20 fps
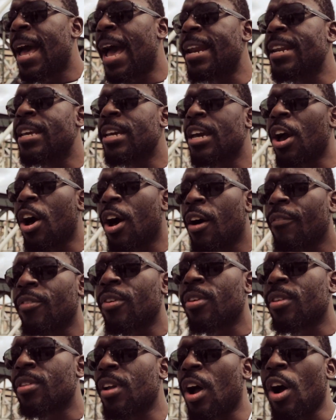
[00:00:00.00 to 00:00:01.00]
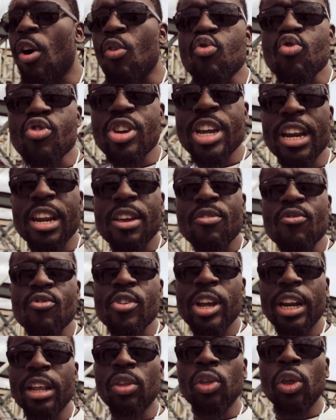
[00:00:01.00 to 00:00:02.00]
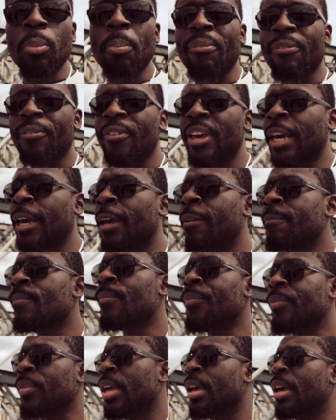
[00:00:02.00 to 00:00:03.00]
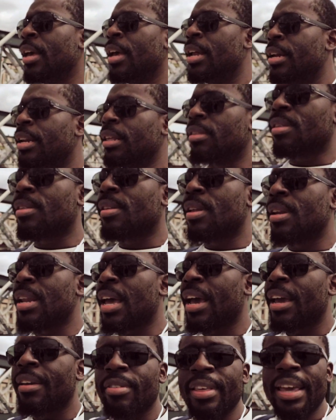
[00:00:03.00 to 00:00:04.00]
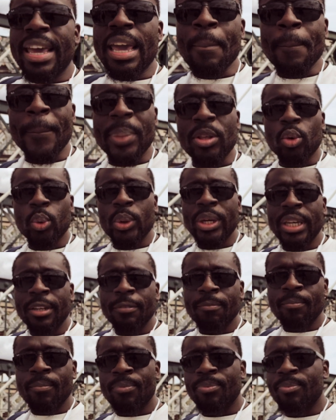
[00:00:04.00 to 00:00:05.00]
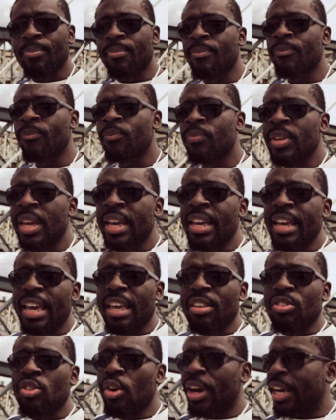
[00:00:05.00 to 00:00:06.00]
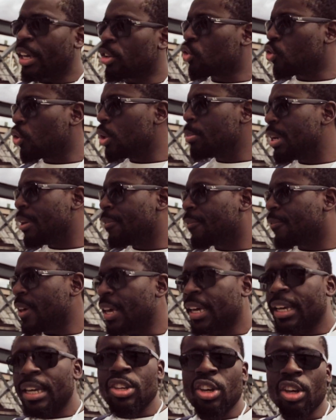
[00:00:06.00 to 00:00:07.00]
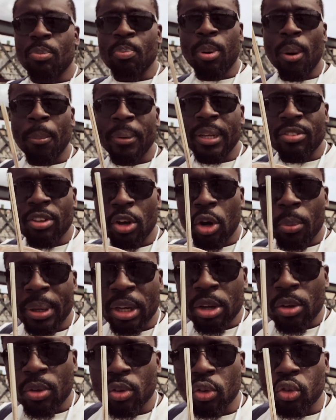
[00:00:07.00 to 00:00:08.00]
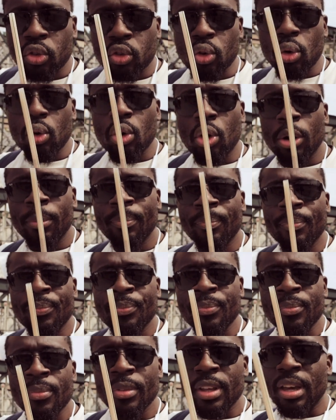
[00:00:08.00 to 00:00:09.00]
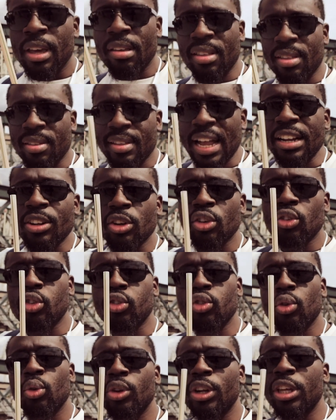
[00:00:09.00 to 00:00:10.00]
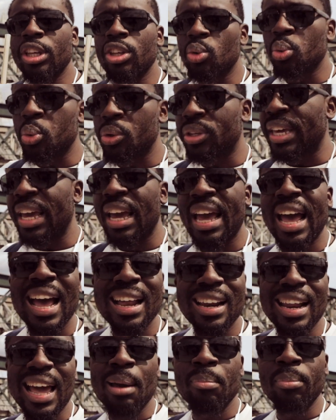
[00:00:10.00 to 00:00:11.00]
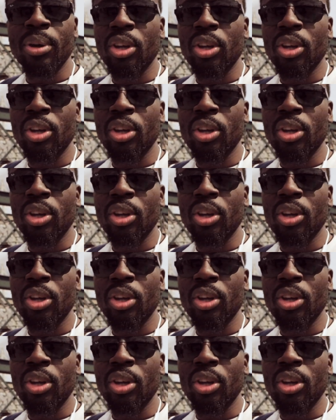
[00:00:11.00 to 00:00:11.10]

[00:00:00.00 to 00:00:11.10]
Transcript: and you get others that are really, really super thick. This is the nice in between. It's not extremely thick, and you can probably tell because the straw is a standard straw that you would get at like